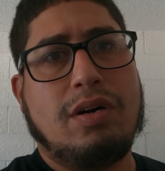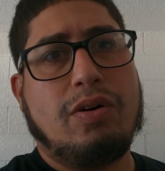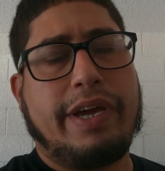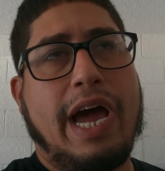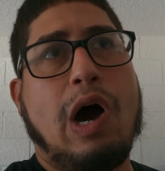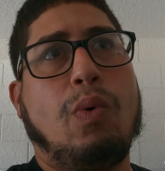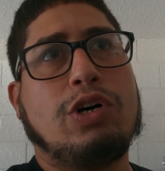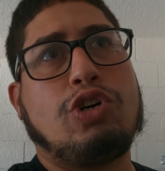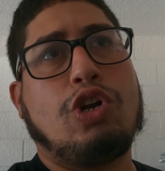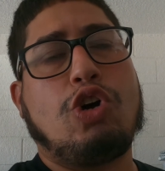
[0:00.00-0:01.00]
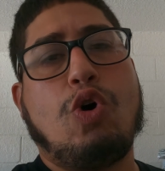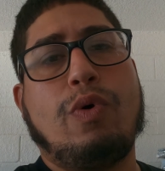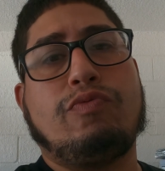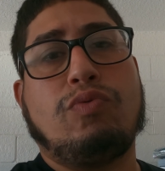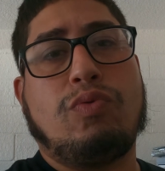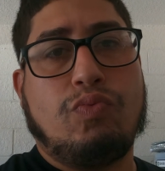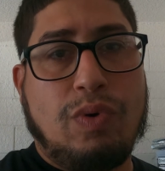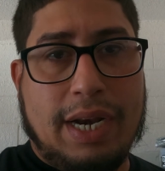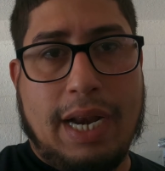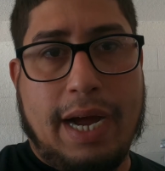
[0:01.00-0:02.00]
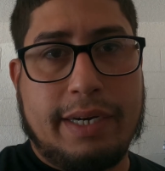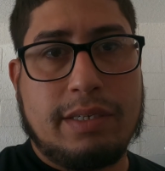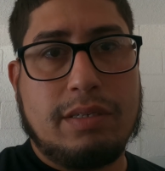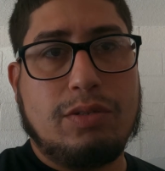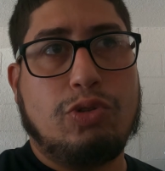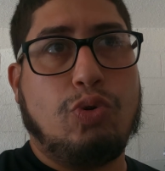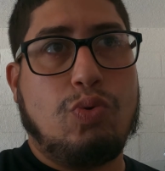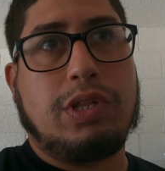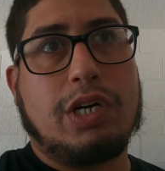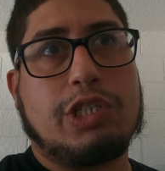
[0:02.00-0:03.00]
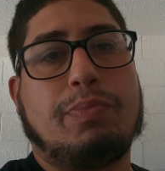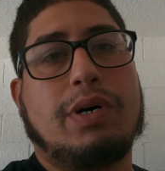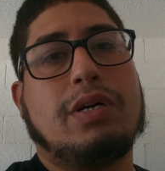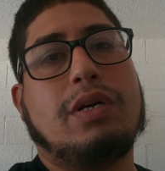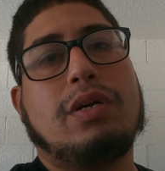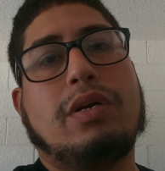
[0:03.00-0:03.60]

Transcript: Okay, I was gonna go with Redline dual clutch, but